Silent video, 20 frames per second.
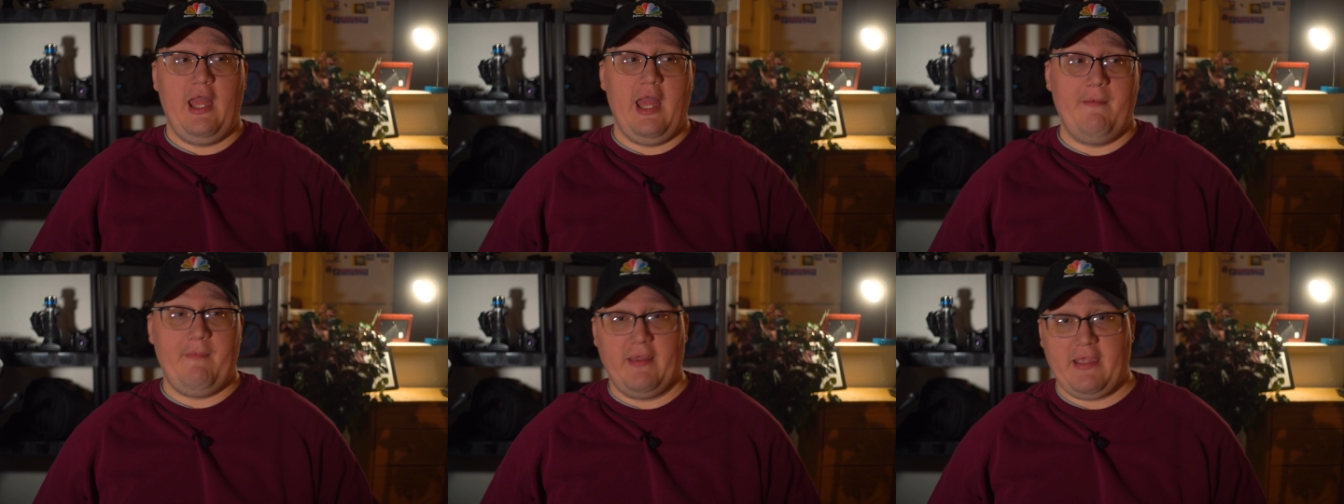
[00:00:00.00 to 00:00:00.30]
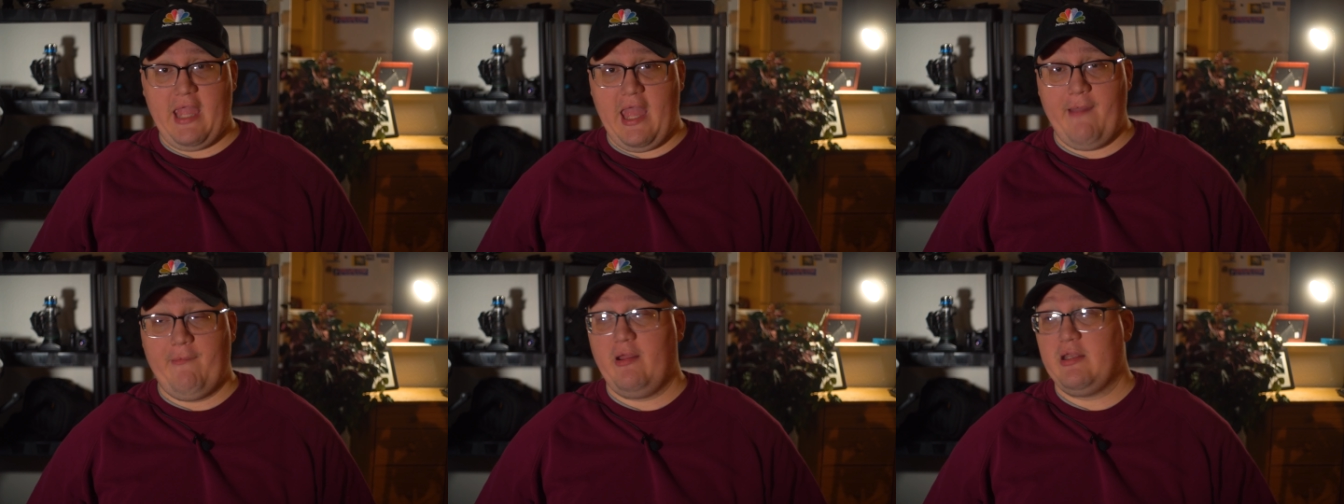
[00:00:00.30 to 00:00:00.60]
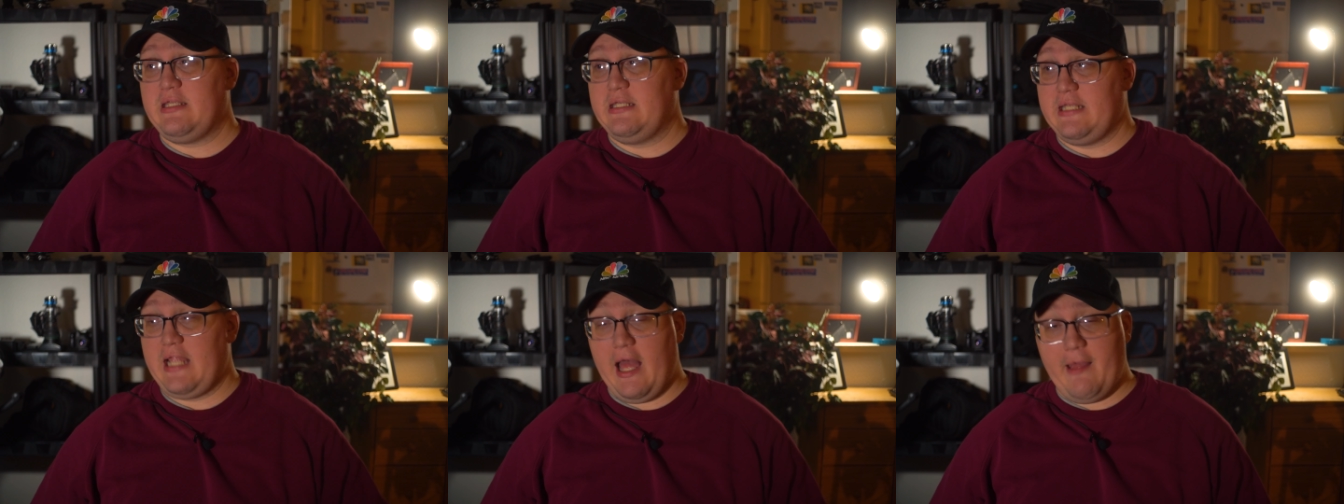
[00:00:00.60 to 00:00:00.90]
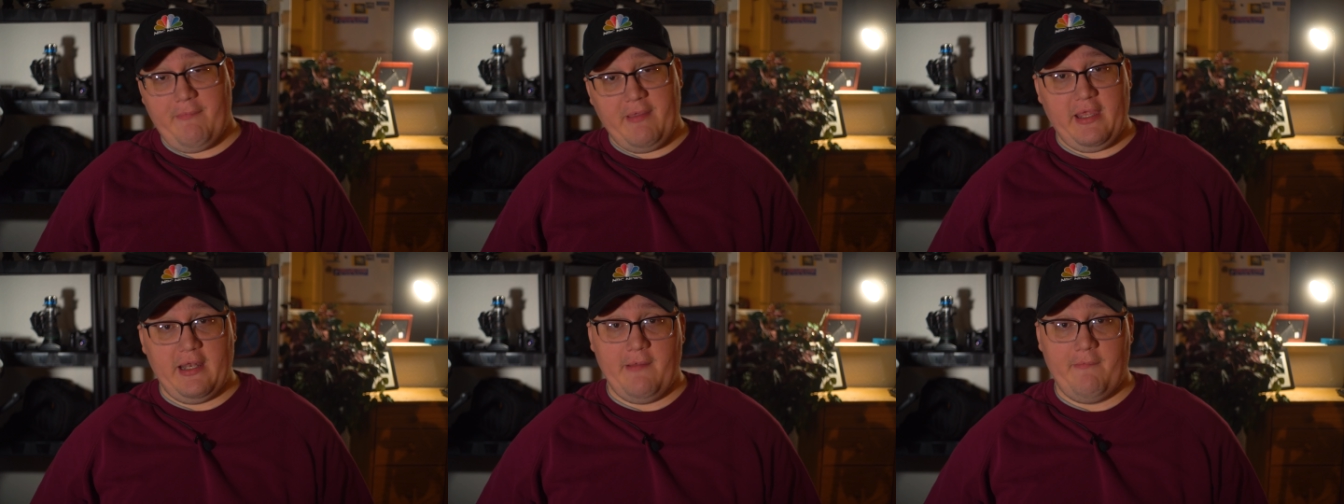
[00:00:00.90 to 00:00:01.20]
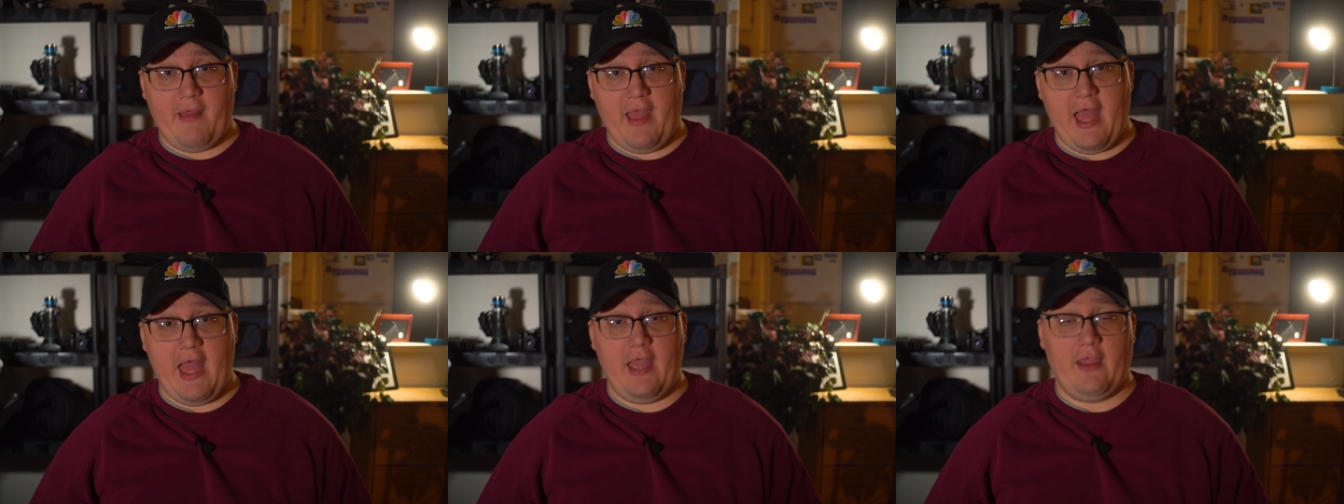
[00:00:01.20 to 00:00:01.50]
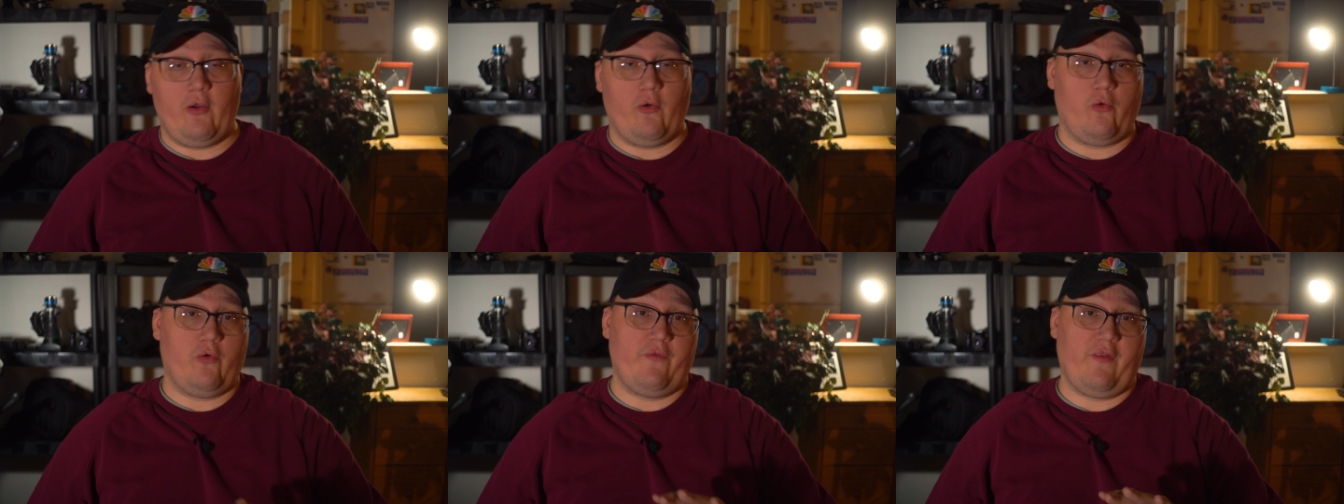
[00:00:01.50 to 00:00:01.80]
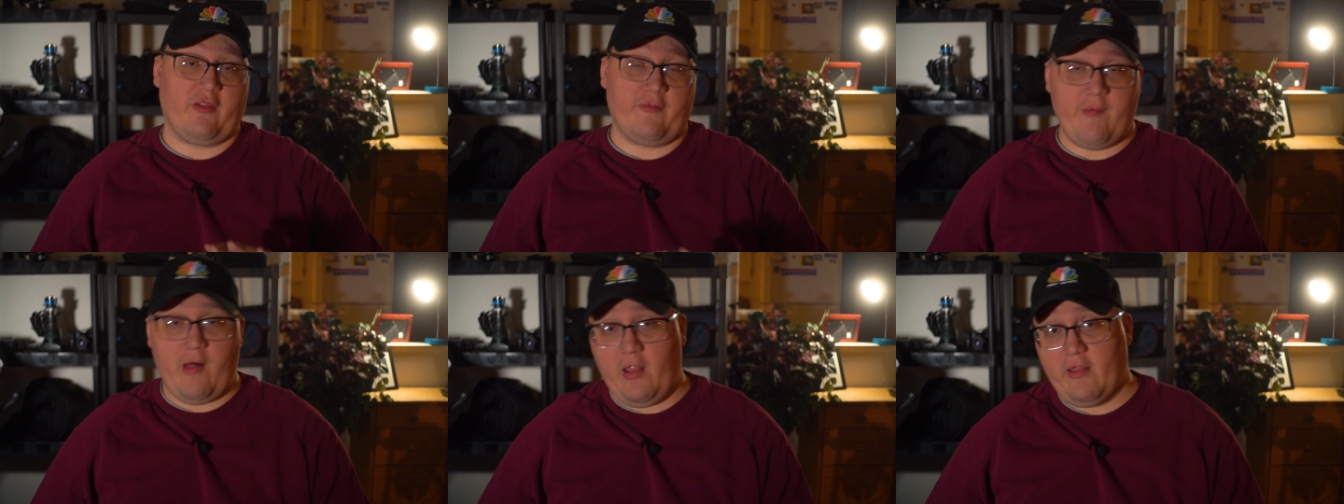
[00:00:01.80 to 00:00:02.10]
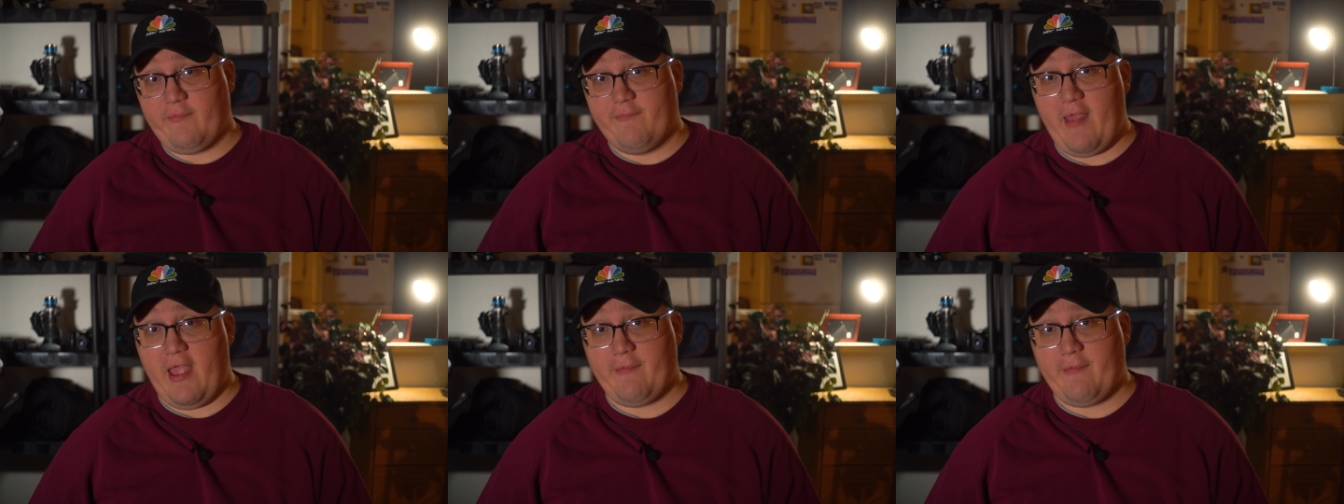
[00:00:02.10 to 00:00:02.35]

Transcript: and my camera to not be in a bag or in the smallest